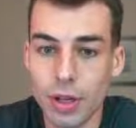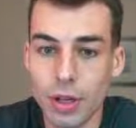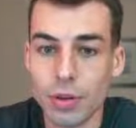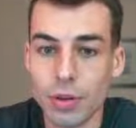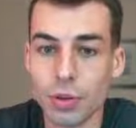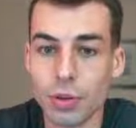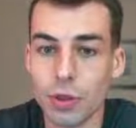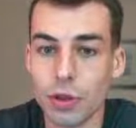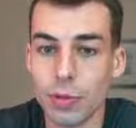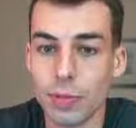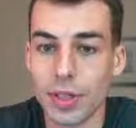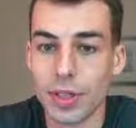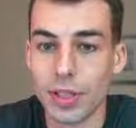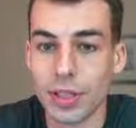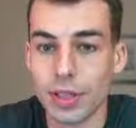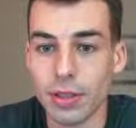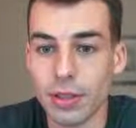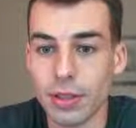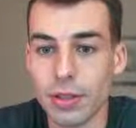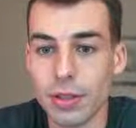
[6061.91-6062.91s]
which
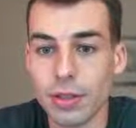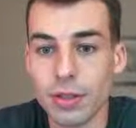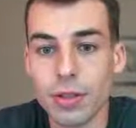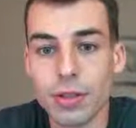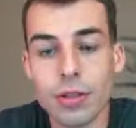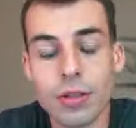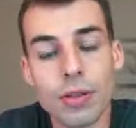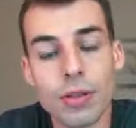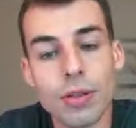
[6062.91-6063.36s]
means